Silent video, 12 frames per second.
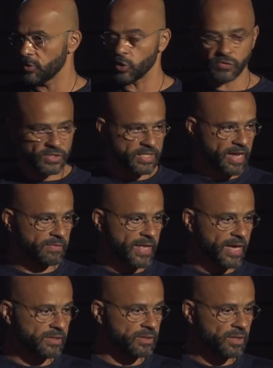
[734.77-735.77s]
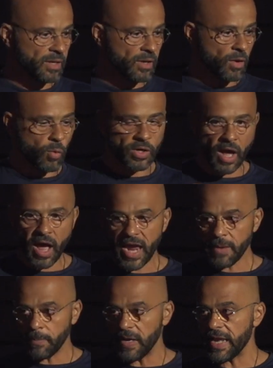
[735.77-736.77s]
You understand that? When
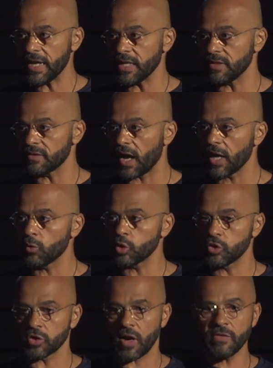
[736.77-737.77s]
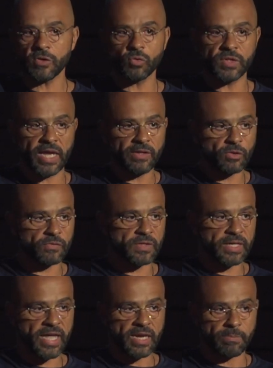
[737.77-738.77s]
I played, I would run to the end of
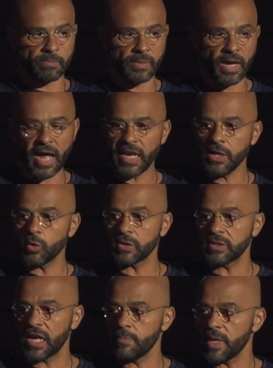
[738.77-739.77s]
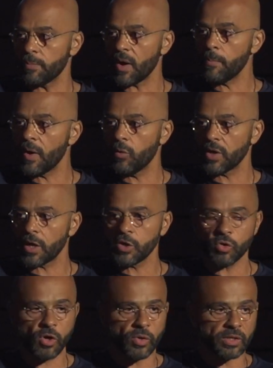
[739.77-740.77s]
the game. Ali would tell me, Papa, where are
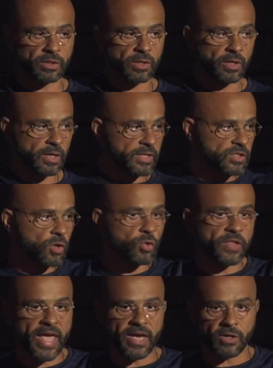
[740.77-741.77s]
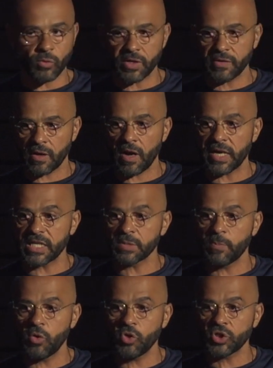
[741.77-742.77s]
you going? Let's go there where there are
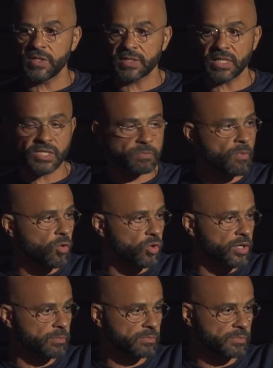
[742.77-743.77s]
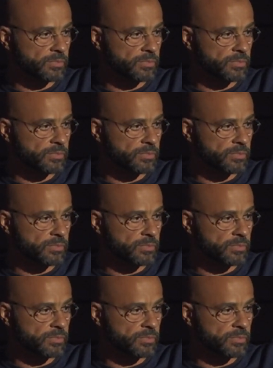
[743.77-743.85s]
explosions and smoke.